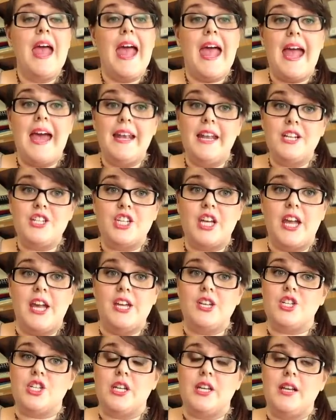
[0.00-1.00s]
and
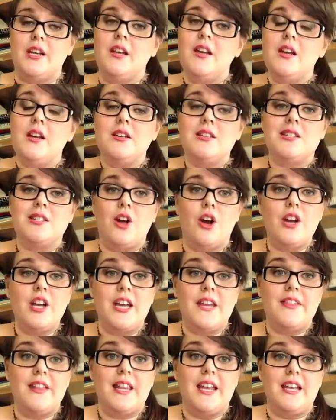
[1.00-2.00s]
education
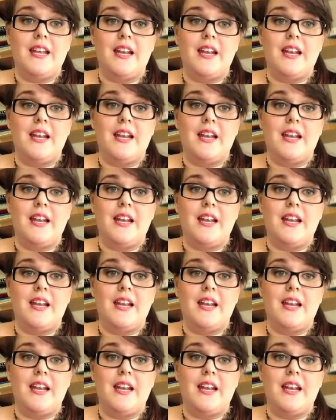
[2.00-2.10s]
starting in the late